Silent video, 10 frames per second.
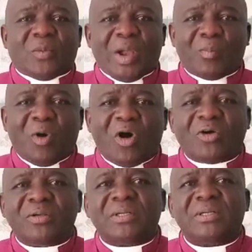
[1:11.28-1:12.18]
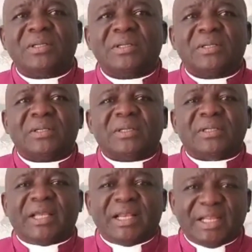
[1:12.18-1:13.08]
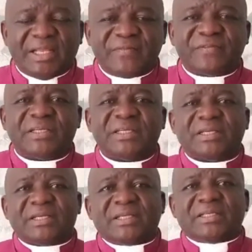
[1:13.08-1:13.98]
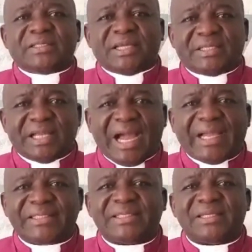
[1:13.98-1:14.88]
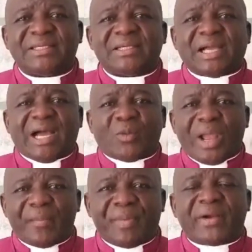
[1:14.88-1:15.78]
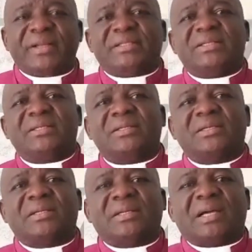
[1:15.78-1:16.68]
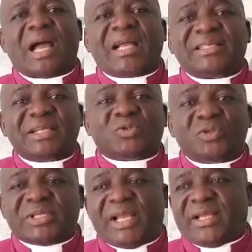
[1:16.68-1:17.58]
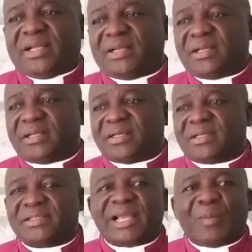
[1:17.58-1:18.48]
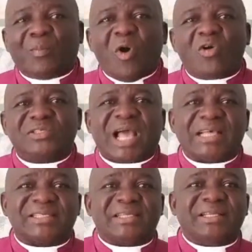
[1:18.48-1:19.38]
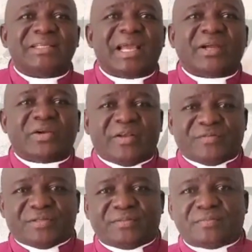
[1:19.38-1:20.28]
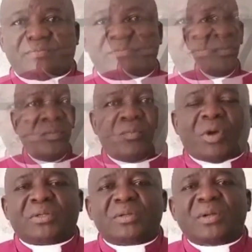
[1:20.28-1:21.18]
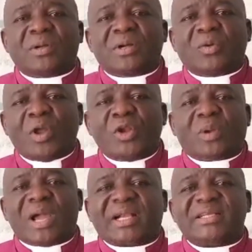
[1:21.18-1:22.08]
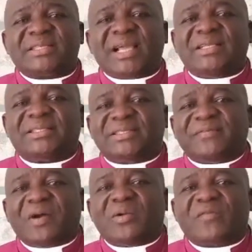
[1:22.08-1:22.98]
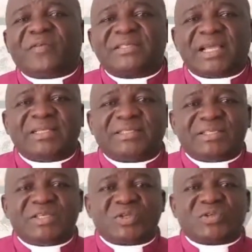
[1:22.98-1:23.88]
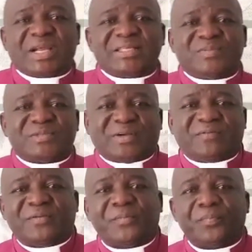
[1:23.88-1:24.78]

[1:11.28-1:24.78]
were born, they lived, they died, and were buried. Until today, their bones are still in their graves. But when you look at Christianity, the founder of Christianity, Jesus Christ himself,